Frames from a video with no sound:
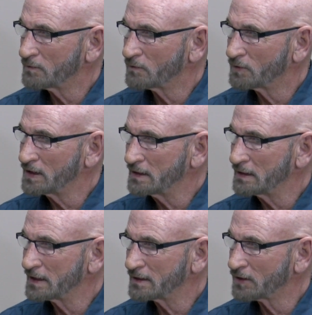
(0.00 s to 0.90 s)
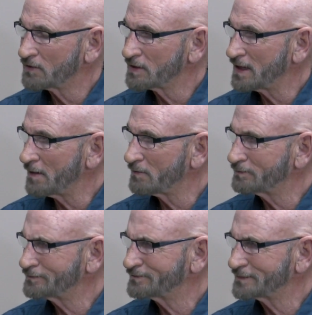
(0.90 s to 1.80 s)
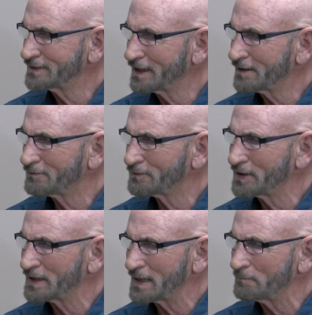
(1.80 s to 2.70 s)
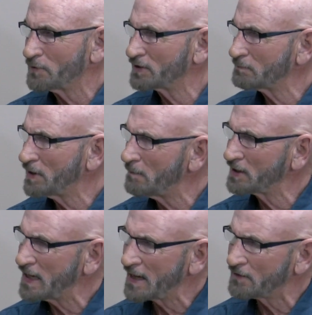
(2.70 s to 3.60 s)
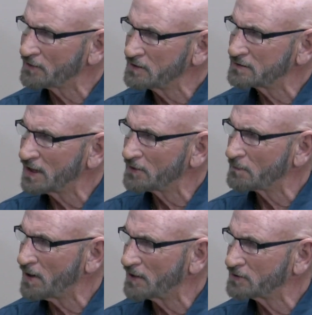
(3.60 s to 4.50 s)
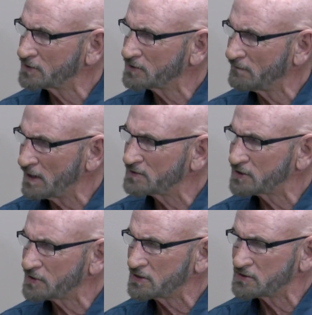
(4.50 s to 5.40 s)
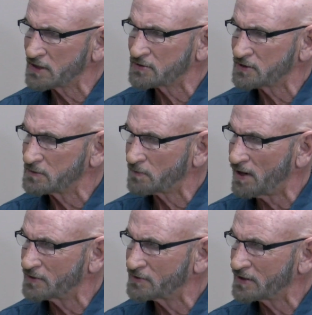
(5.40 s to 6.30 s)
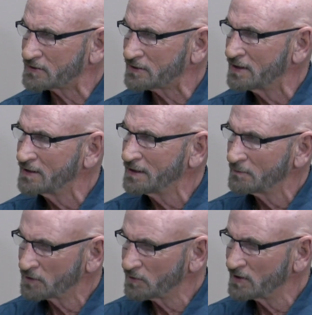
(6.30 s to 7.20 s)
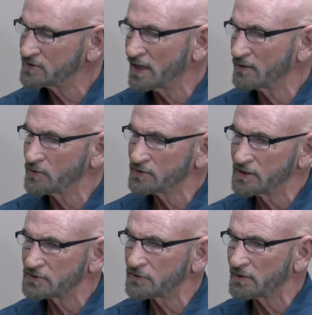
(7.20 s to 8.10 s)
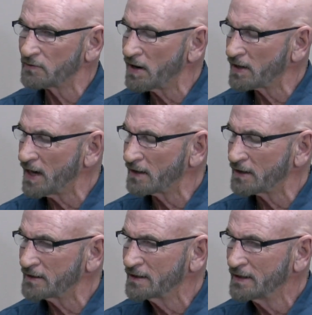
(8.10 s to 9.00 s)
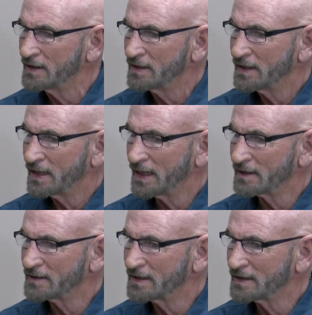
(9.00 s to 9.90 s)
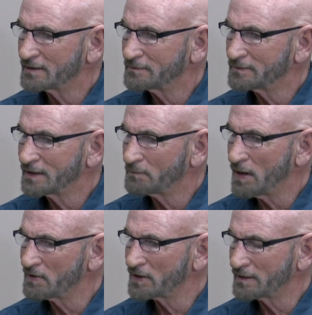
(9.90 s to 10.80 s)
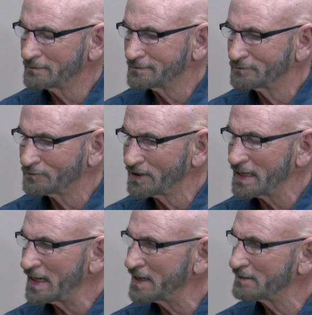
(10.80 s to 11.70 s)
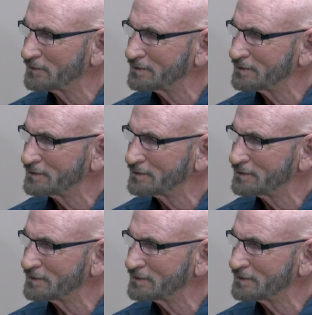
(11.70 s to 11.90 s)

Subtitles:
we learned how little real input the public had on these other projects. They've done 66 of these projects between the St. Louis District and Rock Island, and the public really hadn't